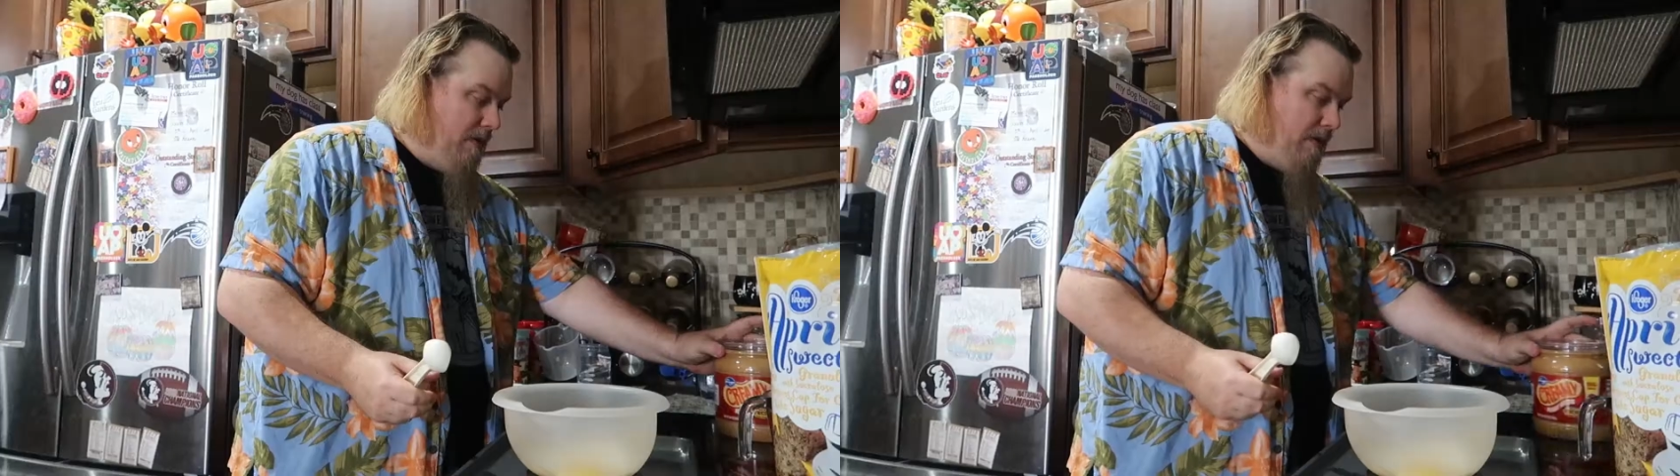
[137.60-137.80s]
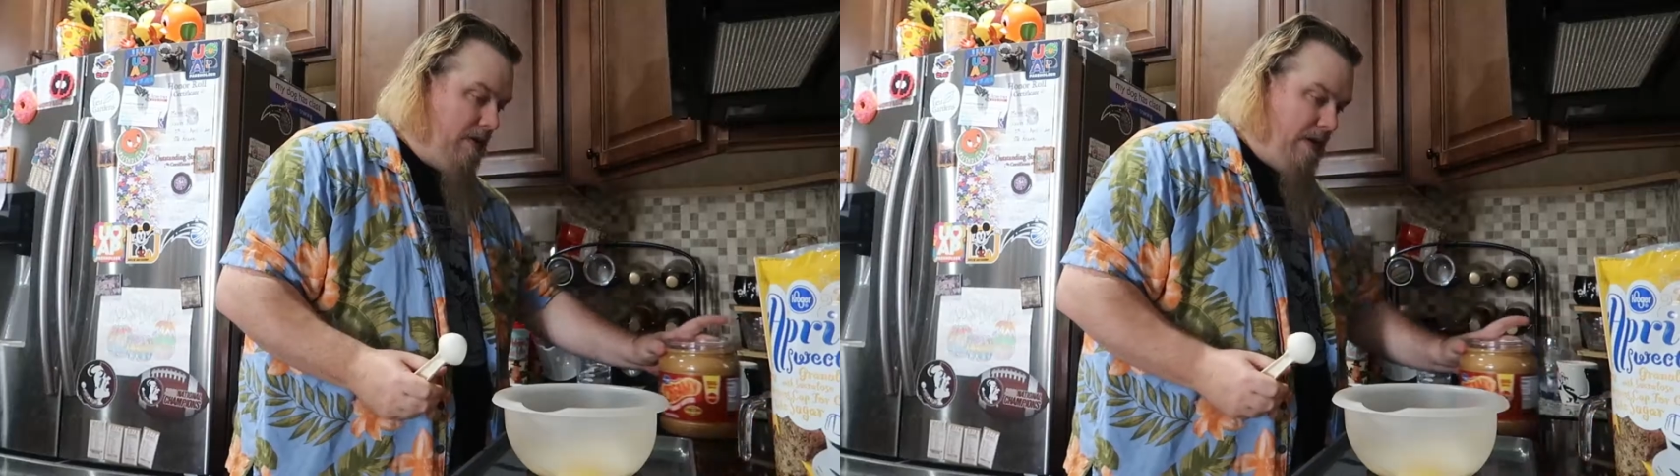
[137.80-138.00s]

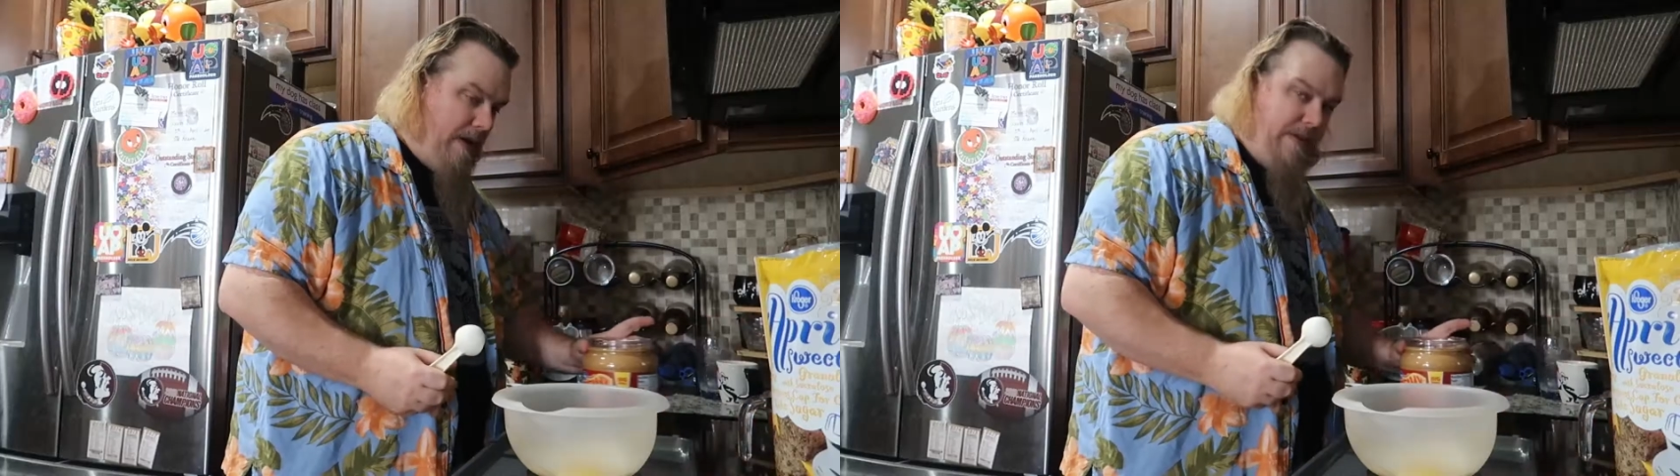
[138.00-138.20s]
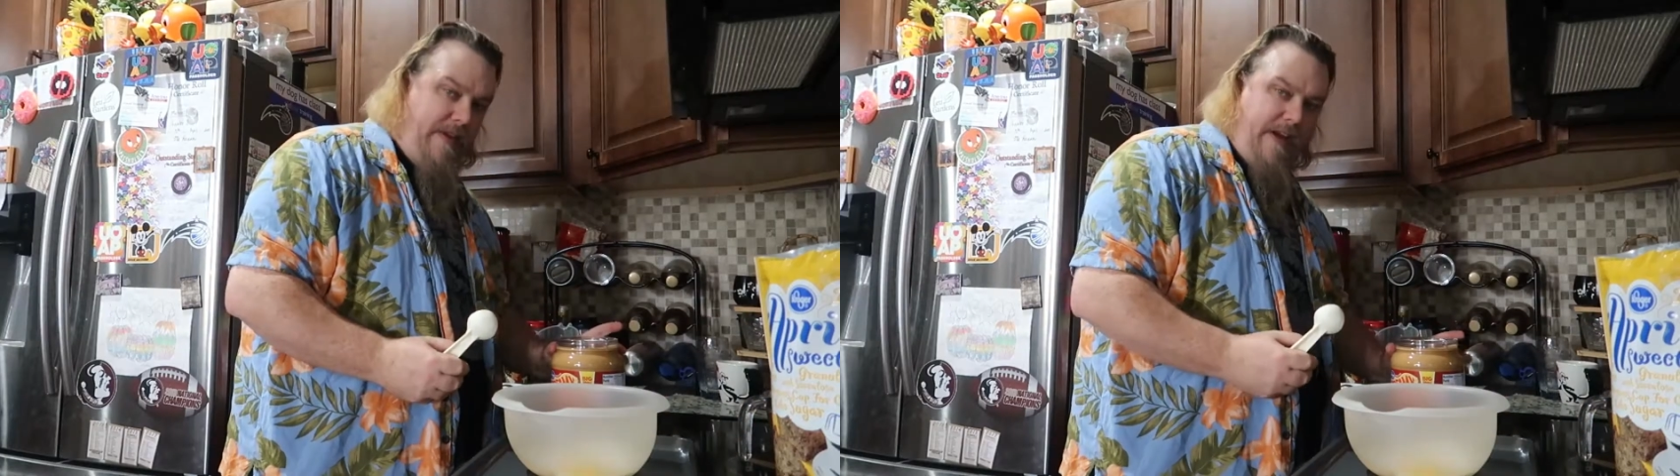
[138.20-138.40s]

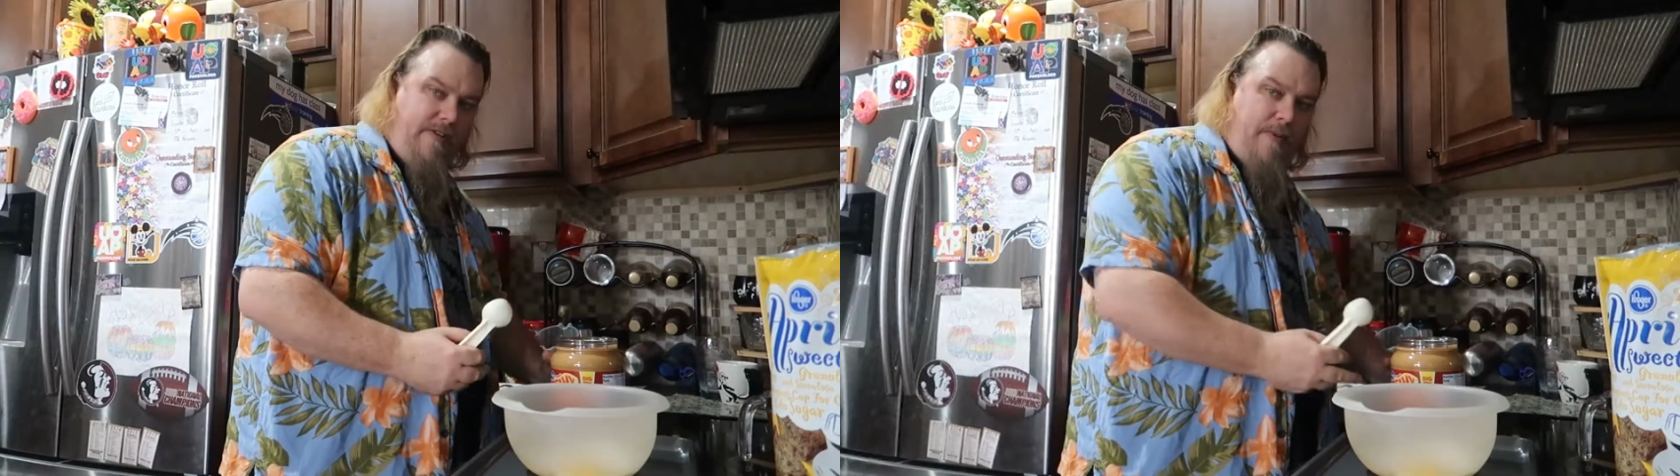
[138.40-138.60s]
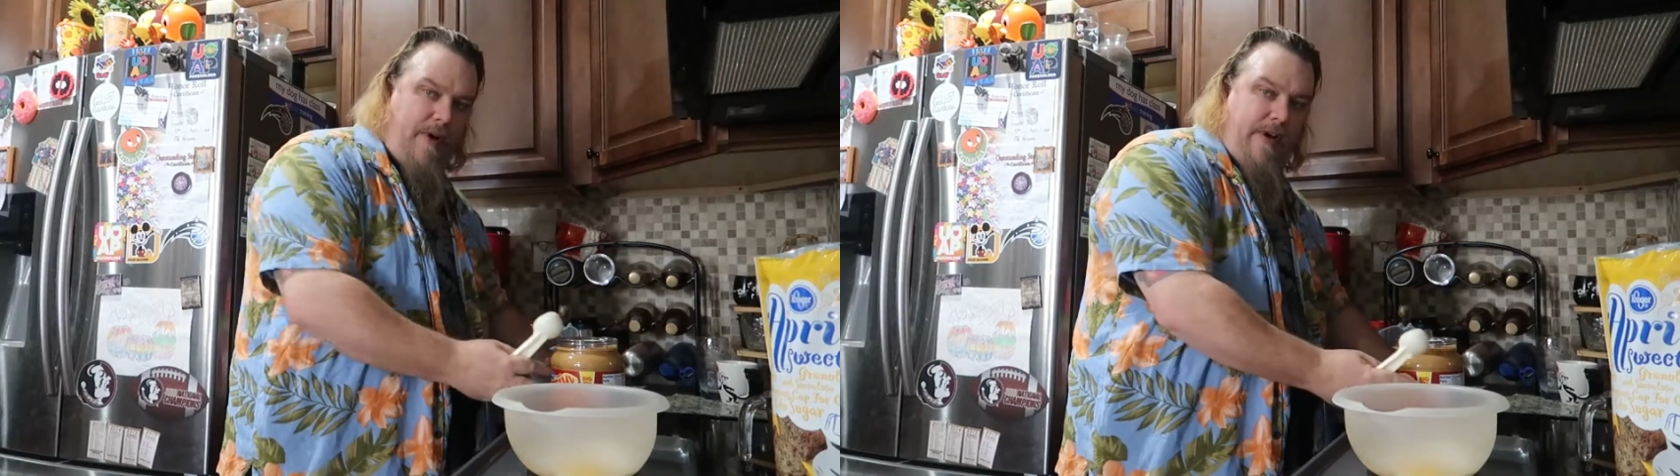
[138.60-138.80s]
Alright, the
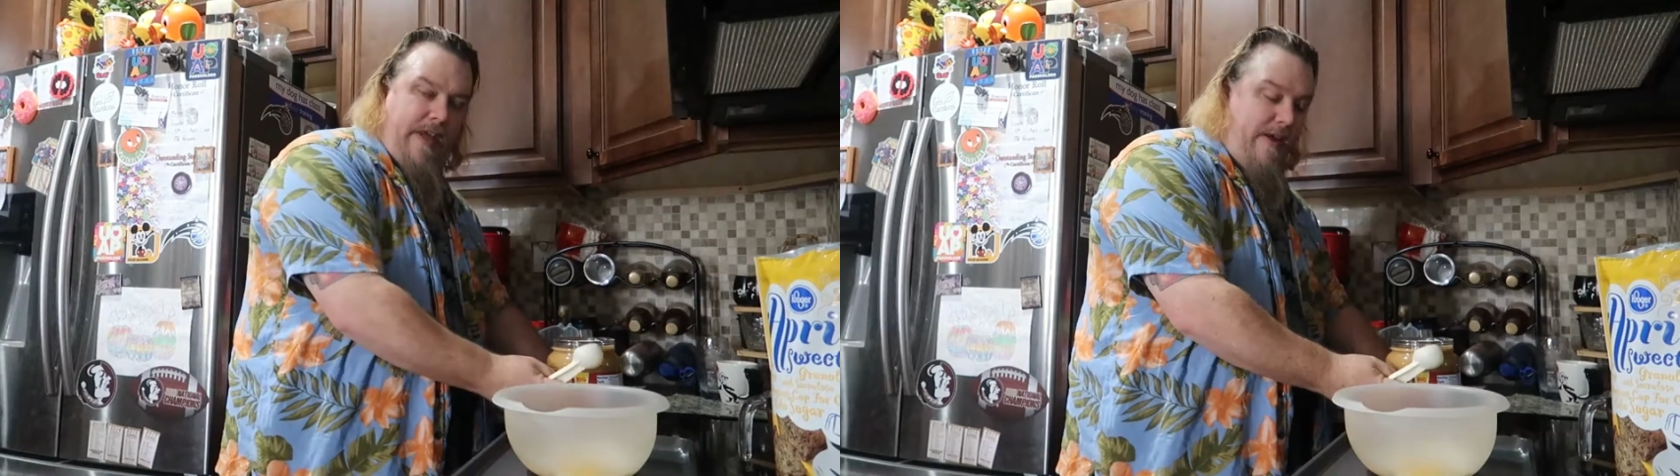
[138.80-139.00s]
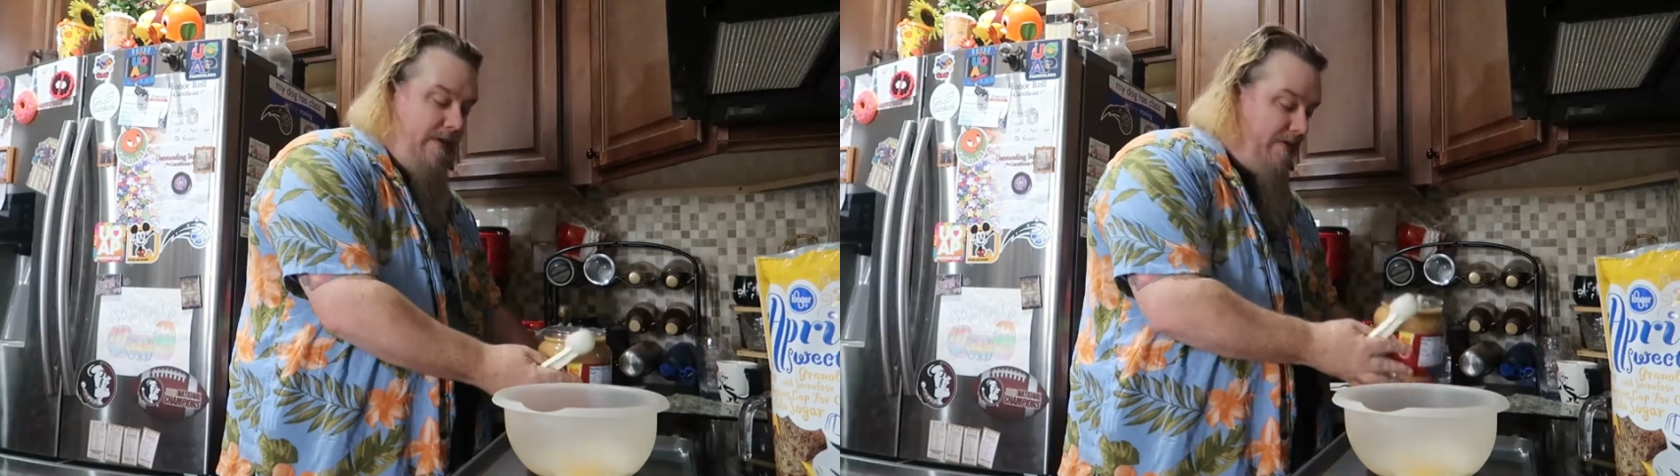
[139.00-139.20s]
next part
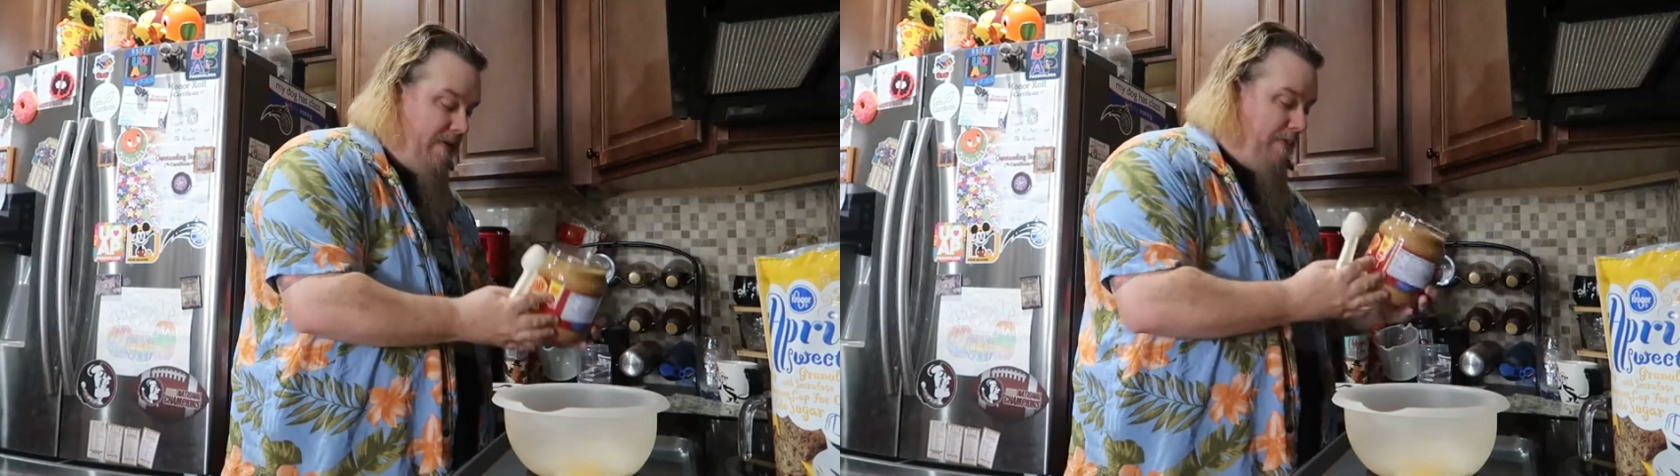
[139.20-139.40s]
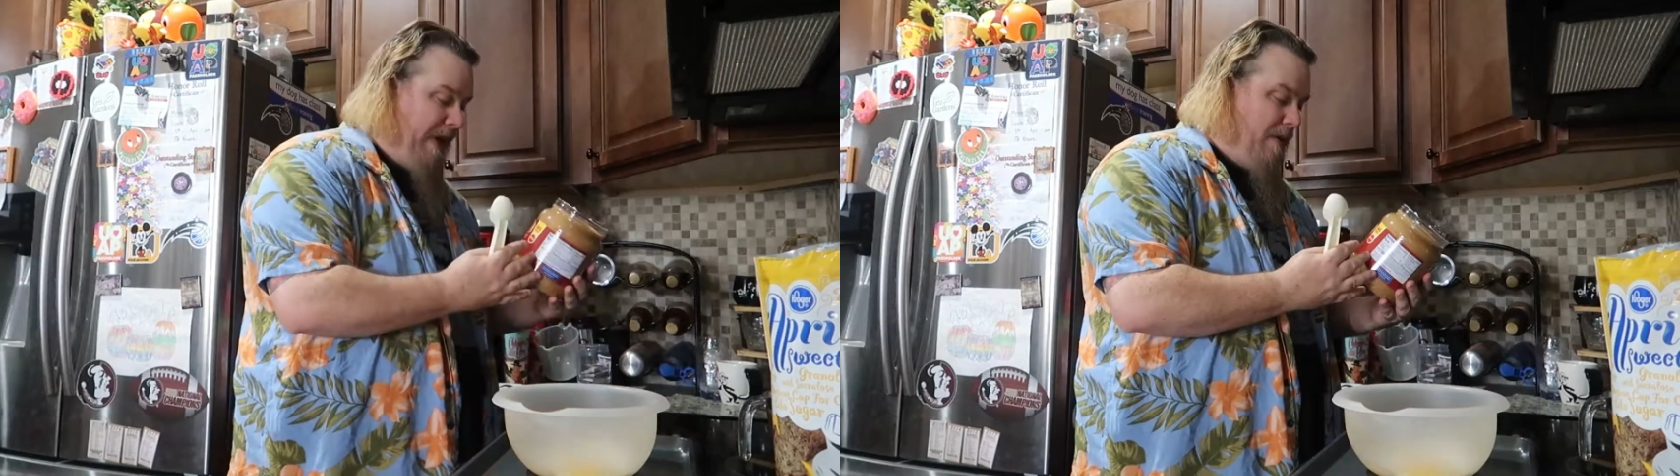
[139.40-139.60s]
is
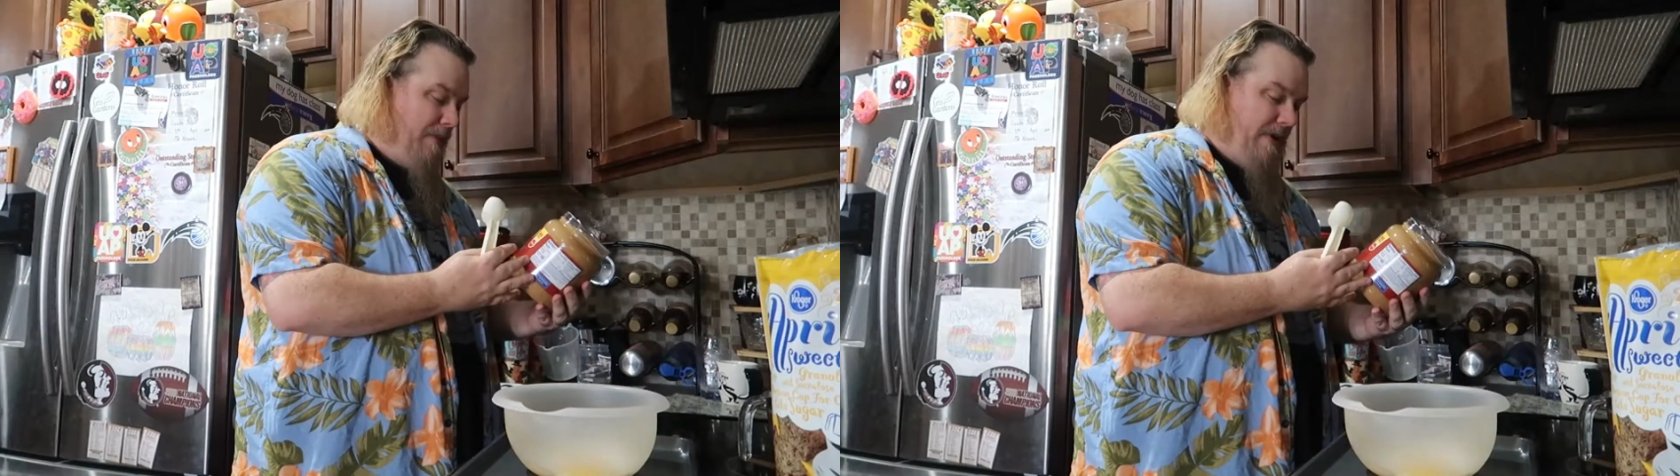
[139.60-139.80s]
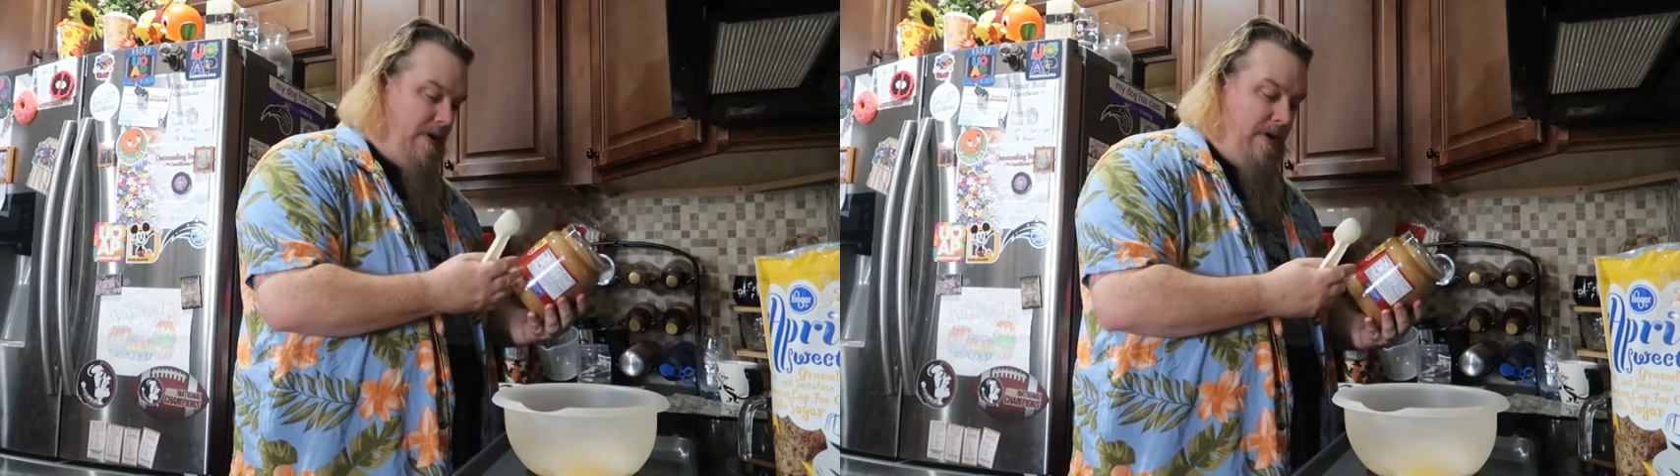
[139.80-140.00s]
the peanut
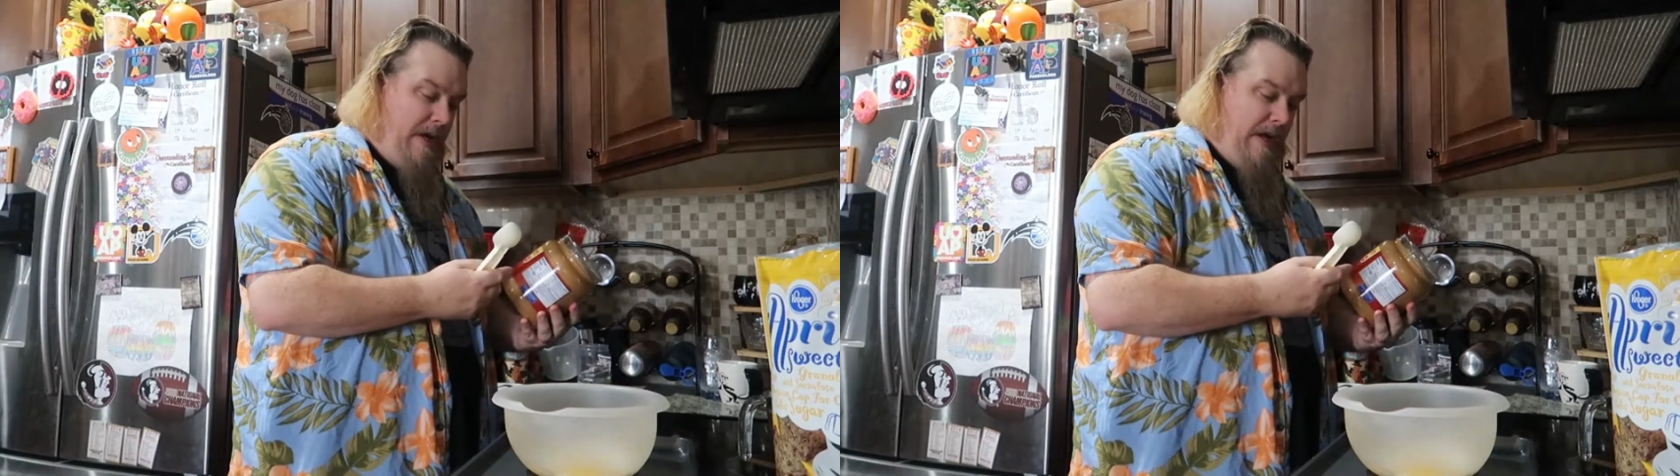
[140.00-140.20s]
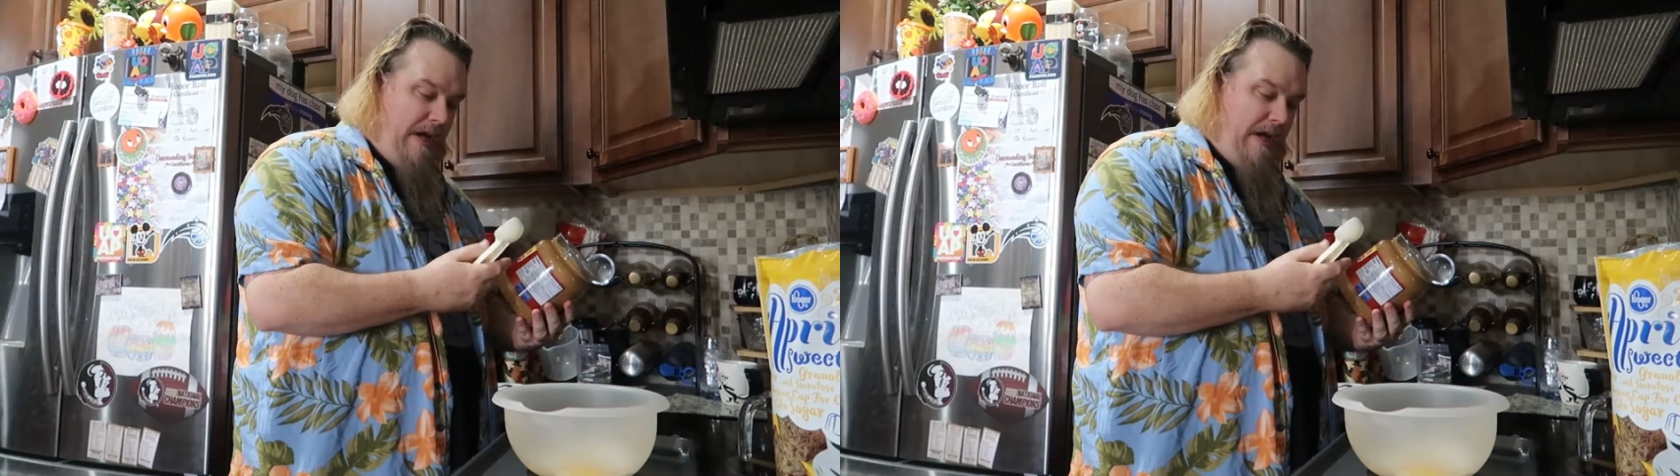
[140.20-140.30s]
butter.